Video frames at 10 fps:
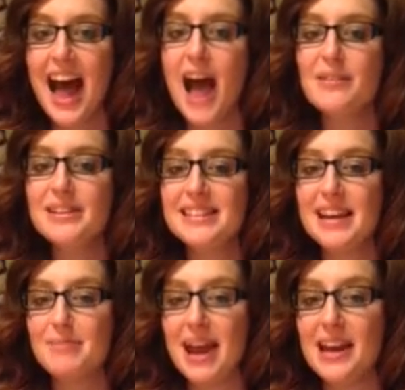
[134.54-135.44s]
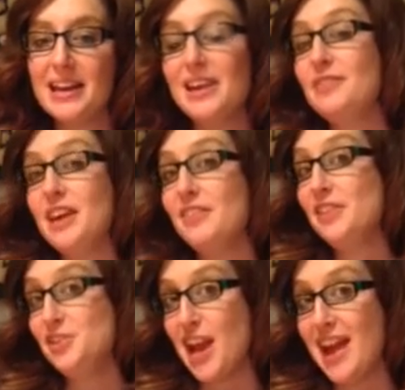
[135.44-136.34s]
I would say to Mike, if given
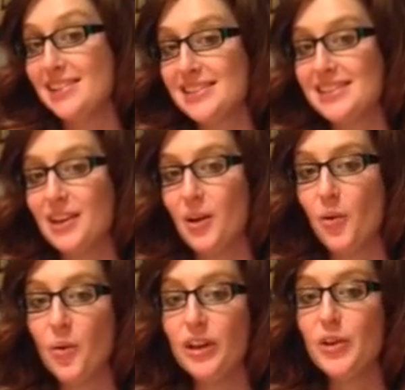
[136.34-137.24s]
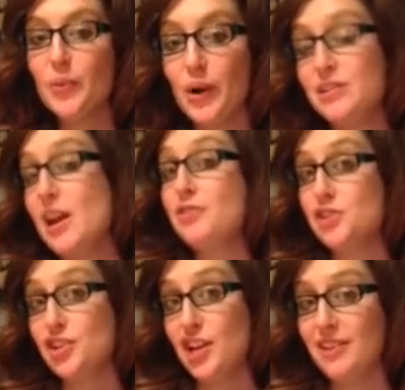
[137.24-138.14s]
the chance, quoting the words of
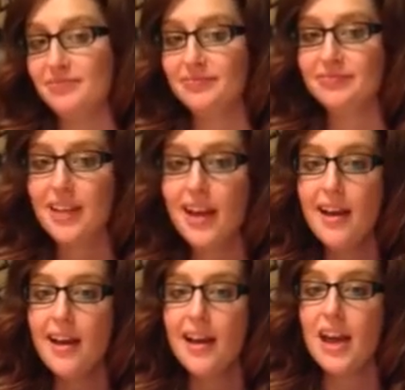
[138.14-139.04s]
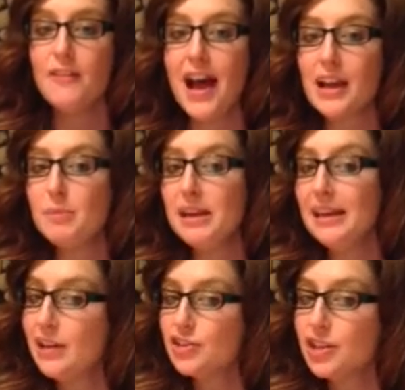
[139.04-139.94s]
Trisha, "If I could be an
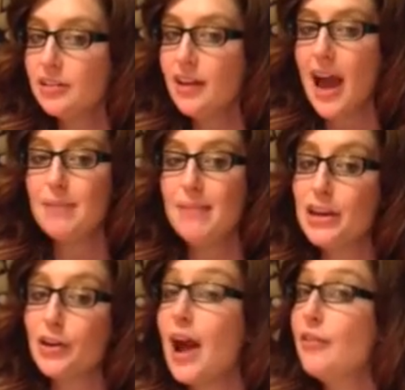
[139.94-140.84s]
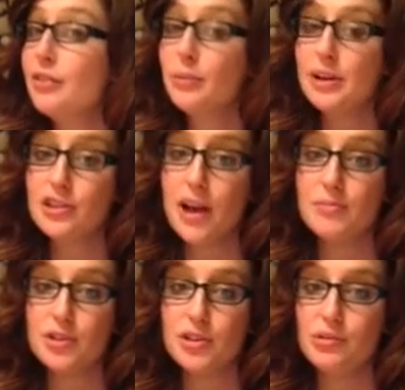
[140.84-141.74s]
angel, I'd make your every wish
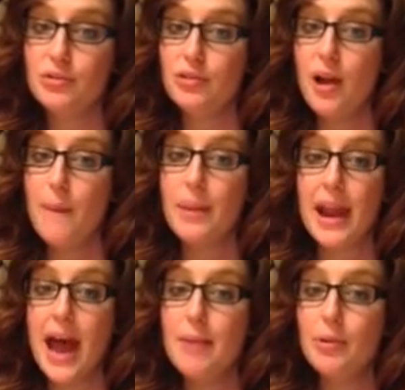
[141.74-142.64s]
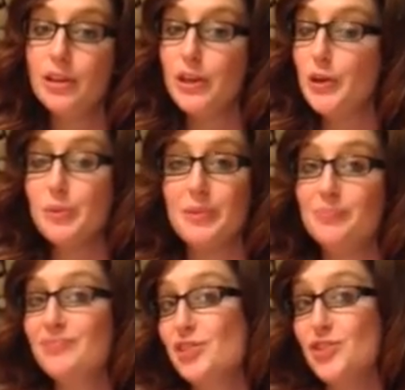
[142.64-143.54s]
come true. But I am only human,
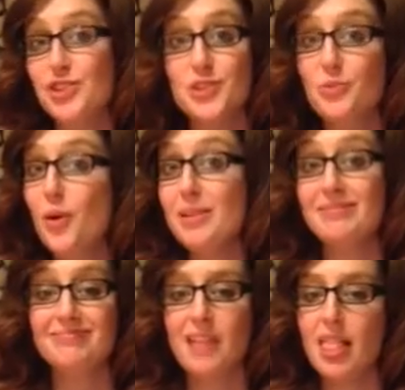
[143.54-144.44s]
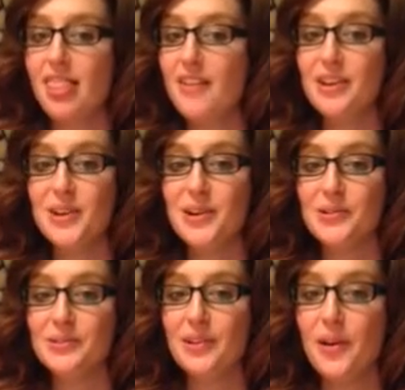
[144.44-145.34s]
just a woman, loving
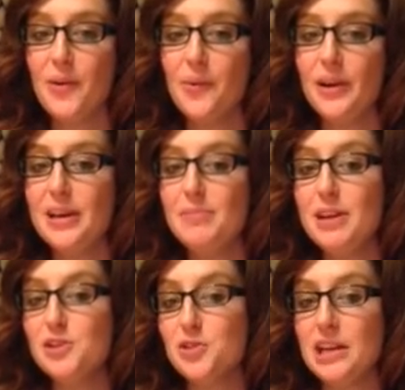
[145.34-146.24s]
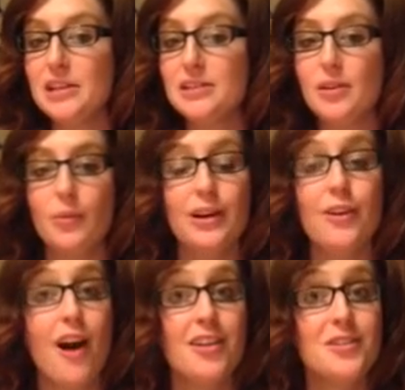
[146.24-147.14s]
you. Wouldn't it be a treat when
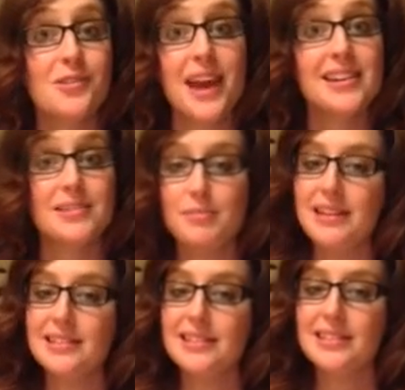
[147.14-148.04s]
Garth you get to meet?"